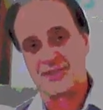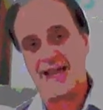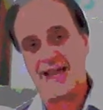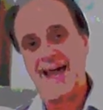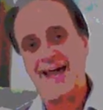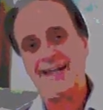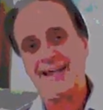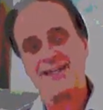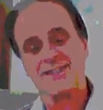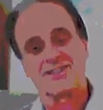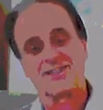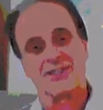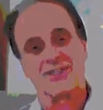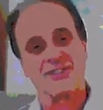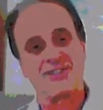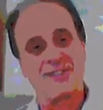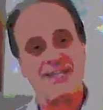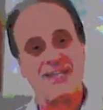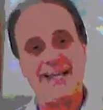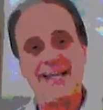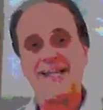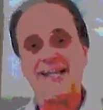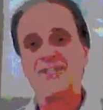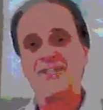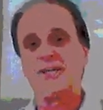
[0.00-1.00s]
That is a
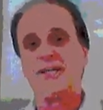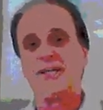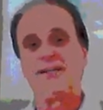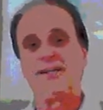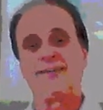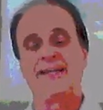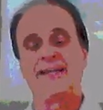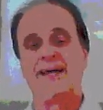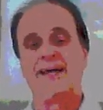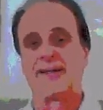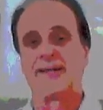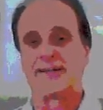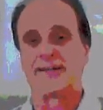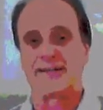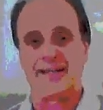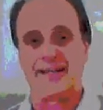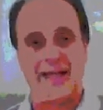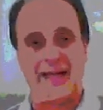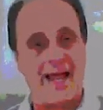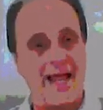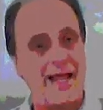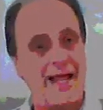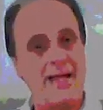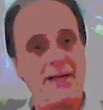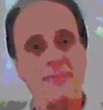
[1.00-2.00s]
teaching that
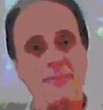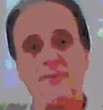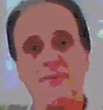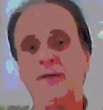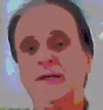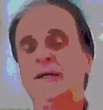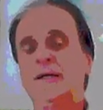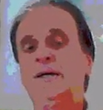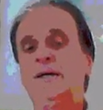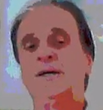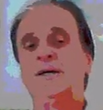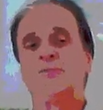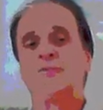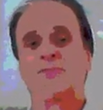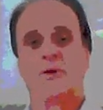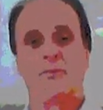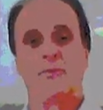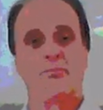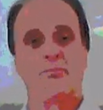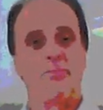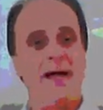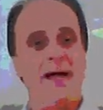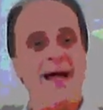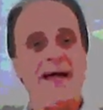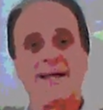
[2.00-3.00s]
came
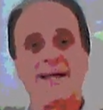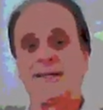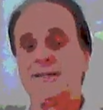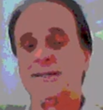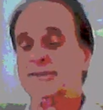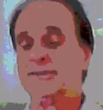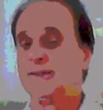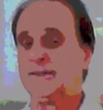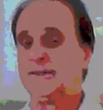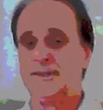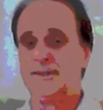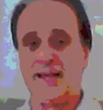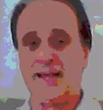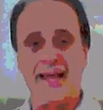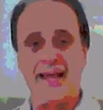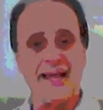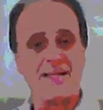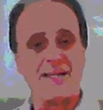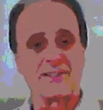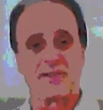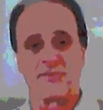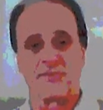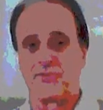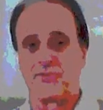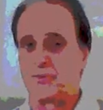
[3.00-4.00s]
from back in the
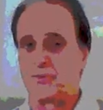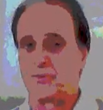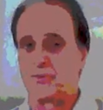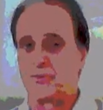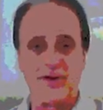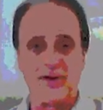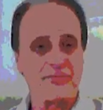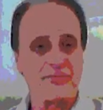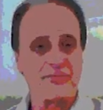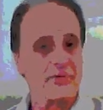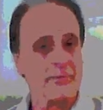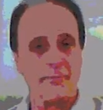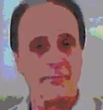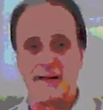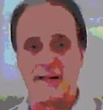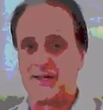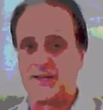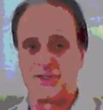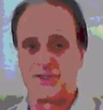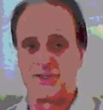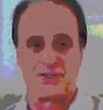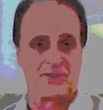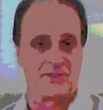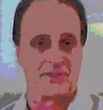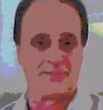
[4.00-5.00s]
days of the
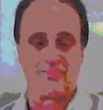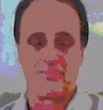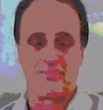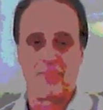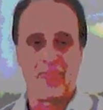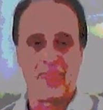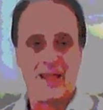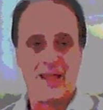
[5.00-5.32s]
Reformation.